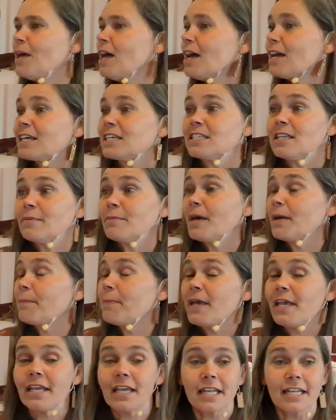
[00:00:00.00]
because I'm not
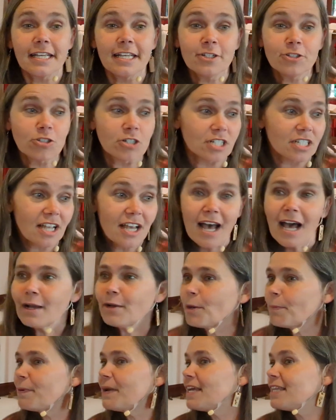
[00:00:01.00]
paying any interest, I'm
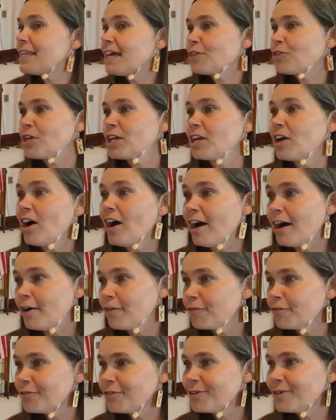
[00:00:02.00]
going to pay that thing
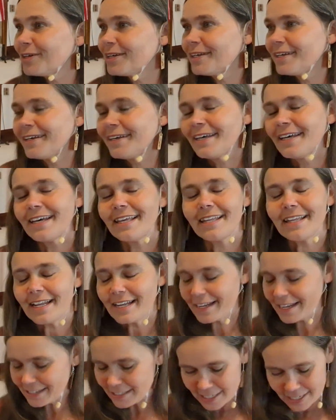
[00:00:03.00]
off. And
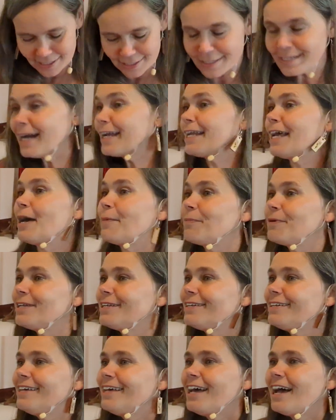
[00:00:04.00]
that did not
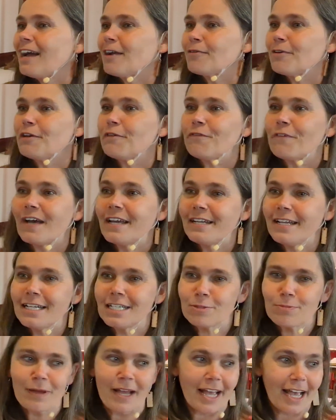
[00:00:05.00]
happen. I
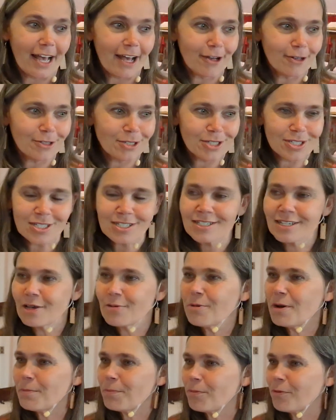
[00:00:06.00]
refinanced my house.
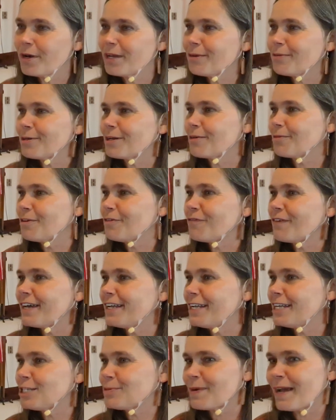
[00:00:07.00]
At one point, when I
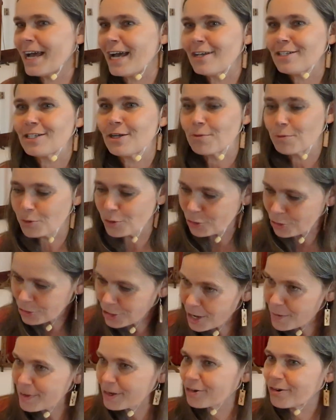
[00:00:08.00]
refinanced my house, I rolled
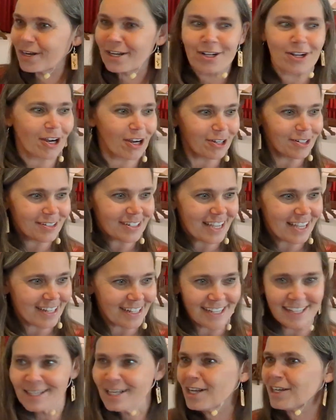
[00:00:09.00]
all my credit card debt
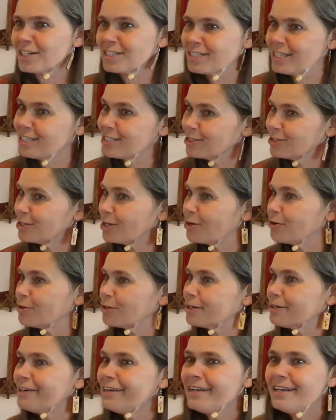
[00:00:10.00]
in there, because it's a
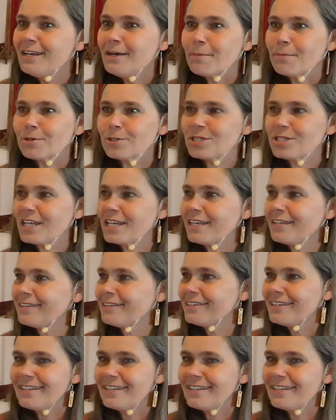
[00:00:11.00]
lower percent